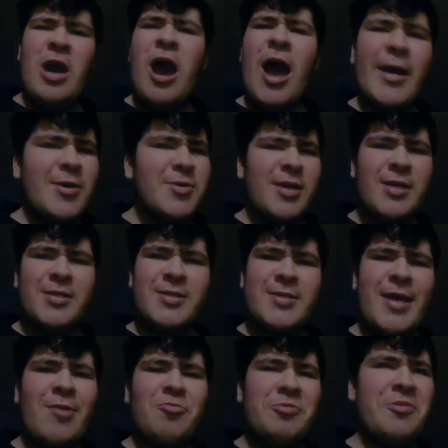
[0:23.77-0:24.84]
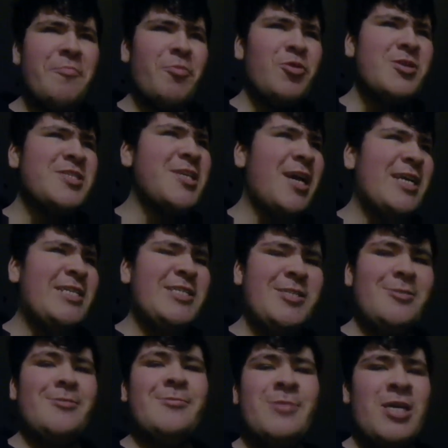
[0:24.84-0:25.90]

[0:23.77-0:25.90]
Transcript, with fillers: I couldn't understand when your voice changed. you.